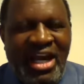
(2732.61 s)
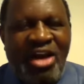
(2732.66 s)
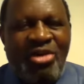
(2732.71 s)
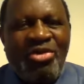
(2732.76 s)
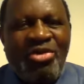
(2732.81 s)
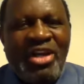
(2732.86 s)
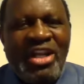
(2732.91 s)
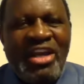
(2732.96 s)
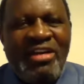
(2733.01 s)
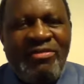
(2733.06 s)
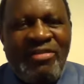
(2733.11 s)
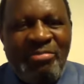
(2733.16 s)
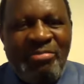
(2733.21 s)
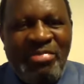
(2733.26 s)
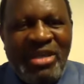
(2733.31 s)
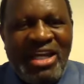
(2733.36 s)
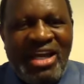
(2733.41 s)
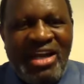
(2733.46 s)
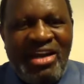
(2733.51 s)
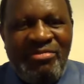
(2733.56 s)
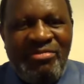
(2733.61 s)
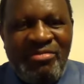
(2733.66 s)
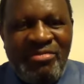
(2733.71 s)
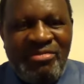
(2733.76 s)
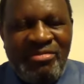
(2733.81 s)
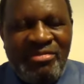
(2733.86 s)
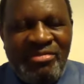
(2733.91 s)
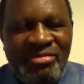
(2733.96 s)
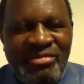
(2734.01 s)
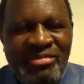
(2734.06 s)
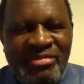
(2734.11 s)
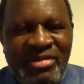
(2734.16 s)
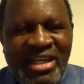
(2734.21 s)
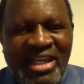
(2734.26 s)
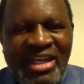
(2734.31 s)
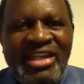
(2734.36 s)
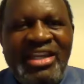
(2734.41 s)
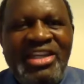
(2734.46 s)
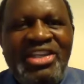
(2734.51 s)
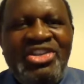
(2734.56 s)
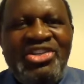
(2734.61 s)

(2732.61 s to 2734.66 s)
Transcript: I will never become an